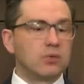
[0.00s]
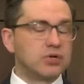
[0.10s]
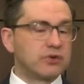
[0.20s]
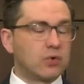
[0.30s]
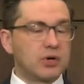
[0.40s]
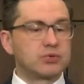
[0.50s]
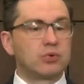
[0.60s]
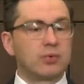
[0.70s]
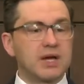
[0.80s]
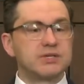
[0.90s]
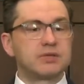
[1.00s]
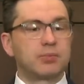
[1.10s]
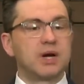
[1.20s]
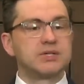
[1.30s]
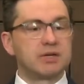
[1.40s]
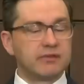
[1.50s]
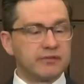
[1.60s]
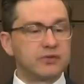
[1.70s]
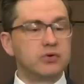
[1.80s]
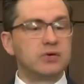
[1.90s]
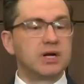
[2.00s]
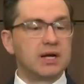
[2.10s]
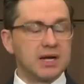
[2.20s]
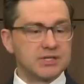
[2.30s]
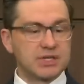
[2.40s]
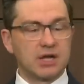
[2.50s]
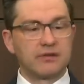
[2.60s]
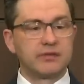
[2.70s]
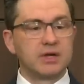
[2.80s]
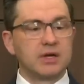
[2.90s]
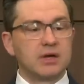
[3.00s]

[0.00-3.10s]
which of course will raise the price of the food itself.